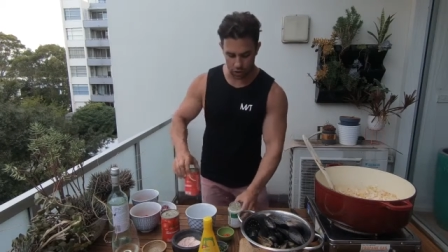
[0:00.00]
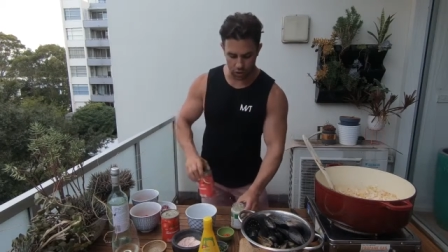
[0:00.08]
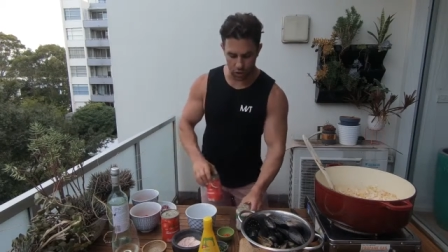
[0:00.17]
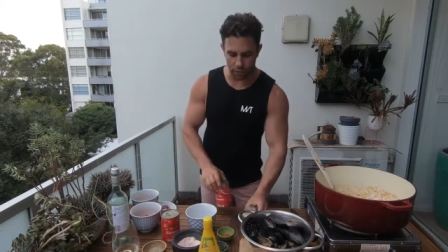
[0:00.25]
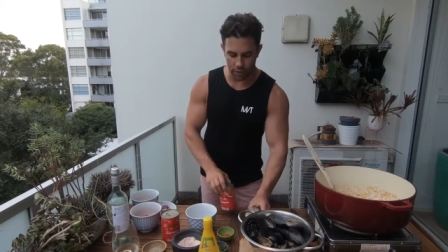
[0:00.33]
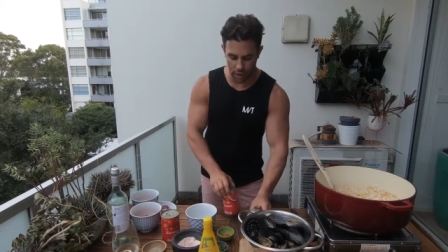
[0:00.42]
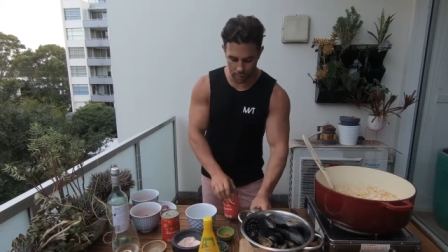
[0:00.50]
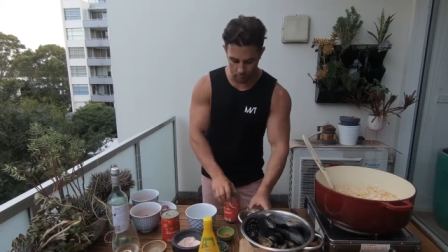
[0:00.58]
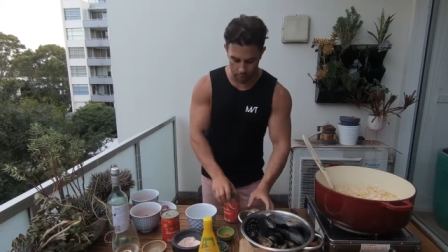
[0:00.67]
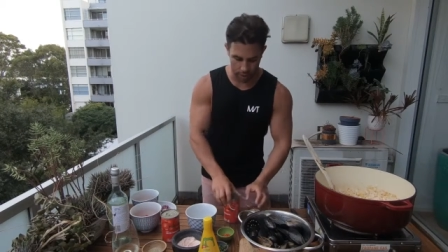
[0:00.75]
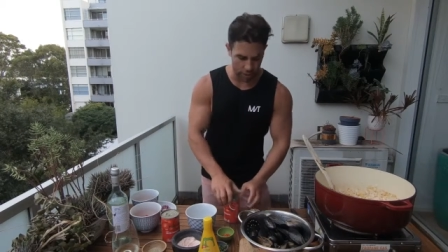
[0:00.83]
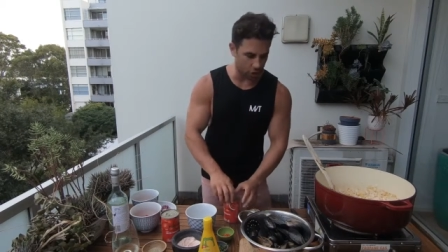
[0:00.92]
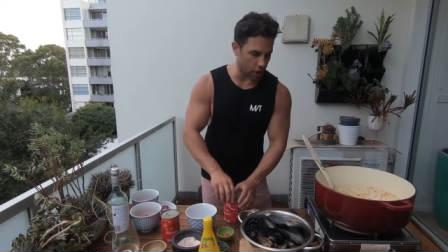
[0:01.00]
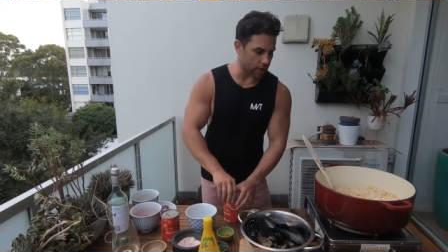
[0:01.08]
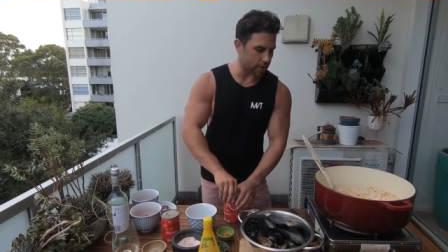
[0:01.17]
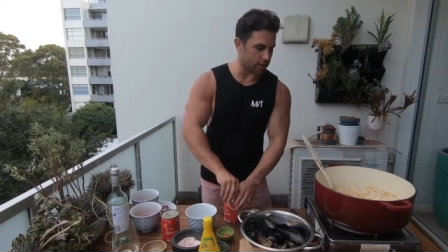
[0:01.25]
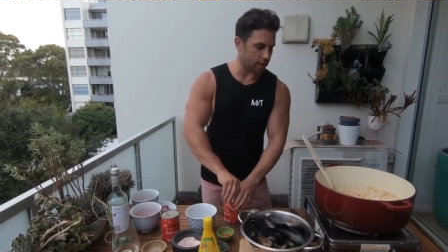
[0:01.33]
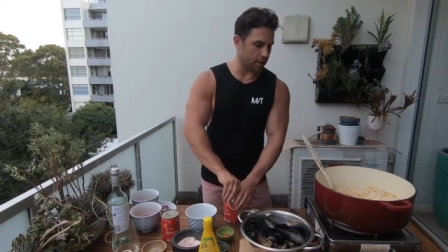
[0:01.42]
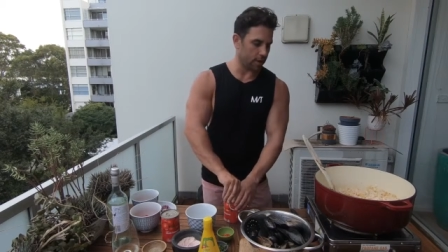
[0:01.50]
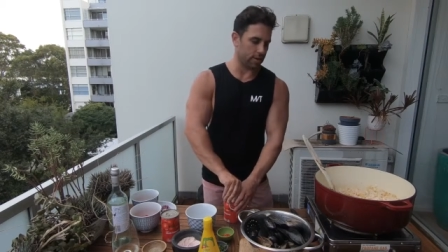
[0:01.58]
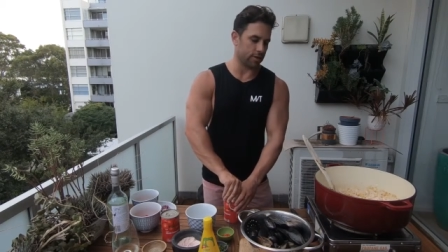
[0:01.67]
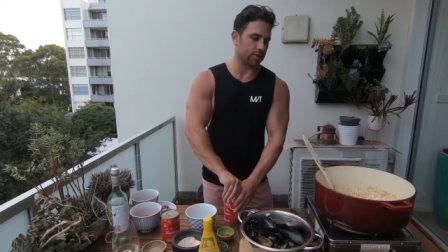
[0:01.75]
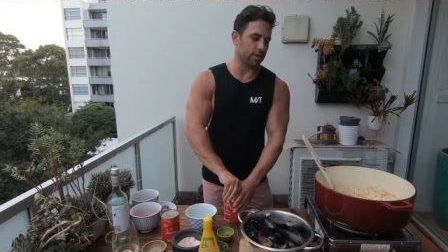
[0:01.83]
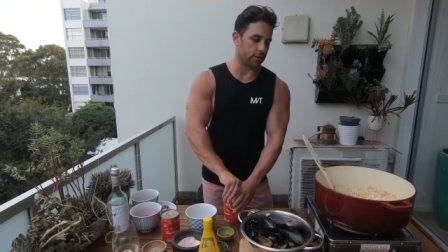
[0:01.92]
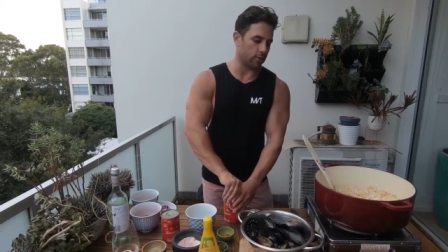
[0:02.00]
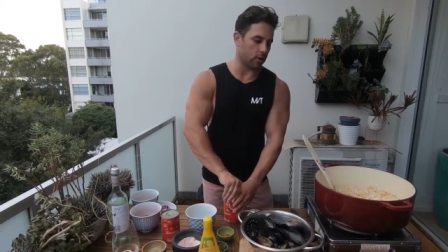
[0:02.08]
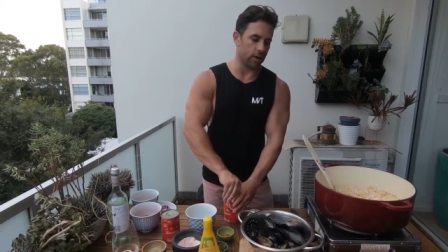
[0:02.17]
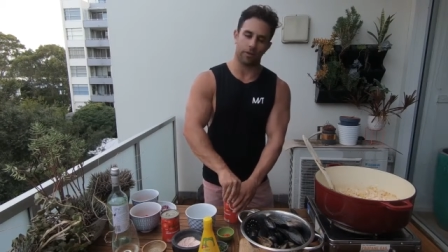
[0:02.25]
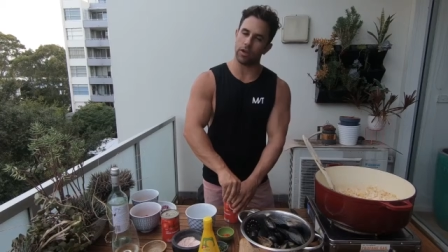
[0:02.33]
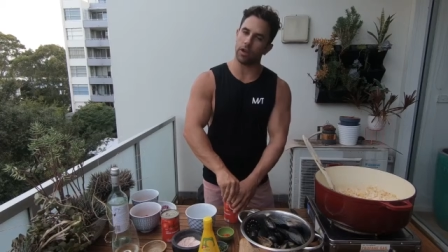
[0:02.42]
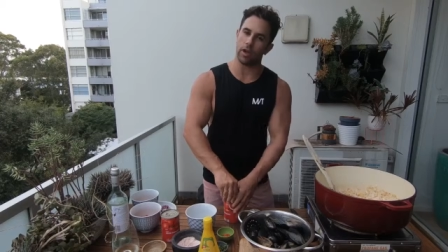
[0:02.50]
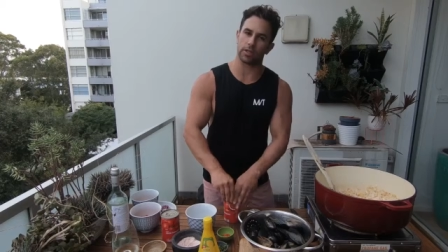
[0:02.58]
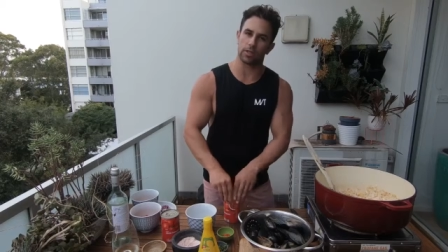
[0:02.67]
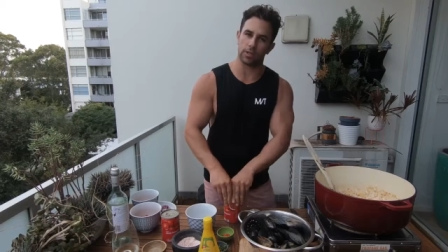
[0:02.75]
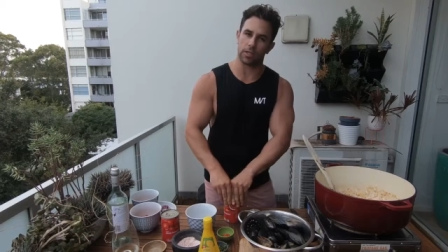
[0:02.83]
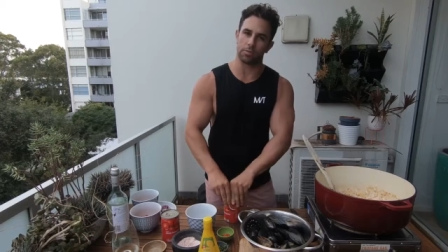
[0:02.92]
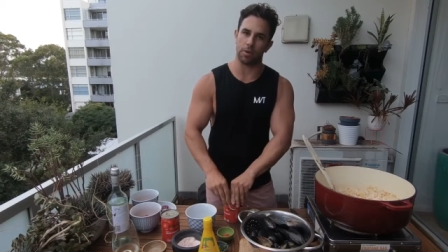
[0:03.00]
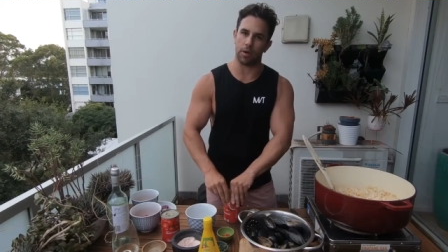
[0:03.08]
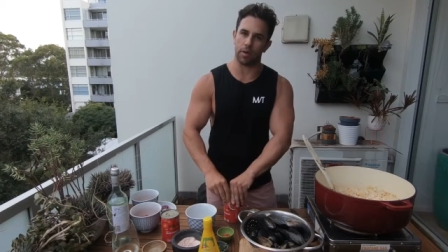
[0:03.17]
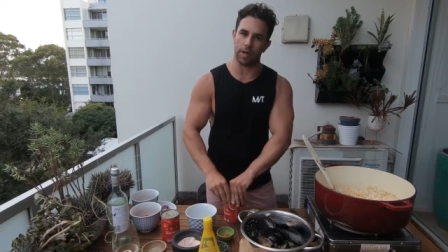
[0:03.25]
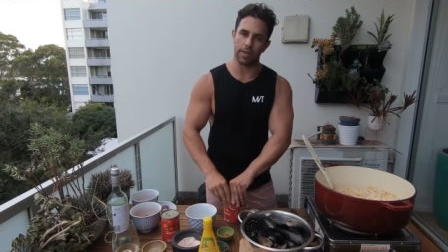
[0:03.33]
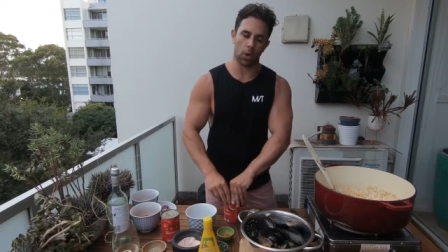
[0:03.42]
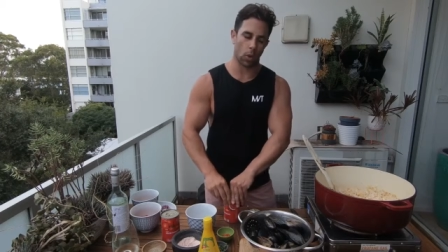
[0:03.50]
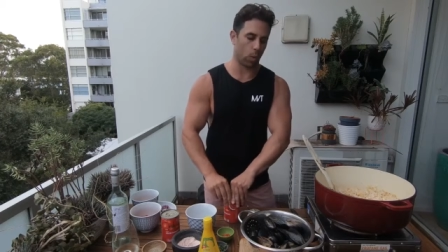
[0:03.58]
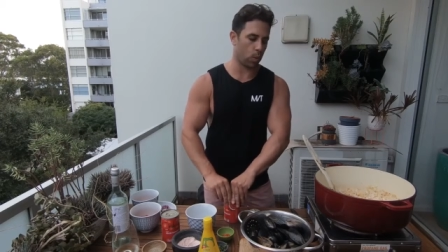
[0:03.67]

soften up really nicely. And I'll tell you what, if you guys could smell this,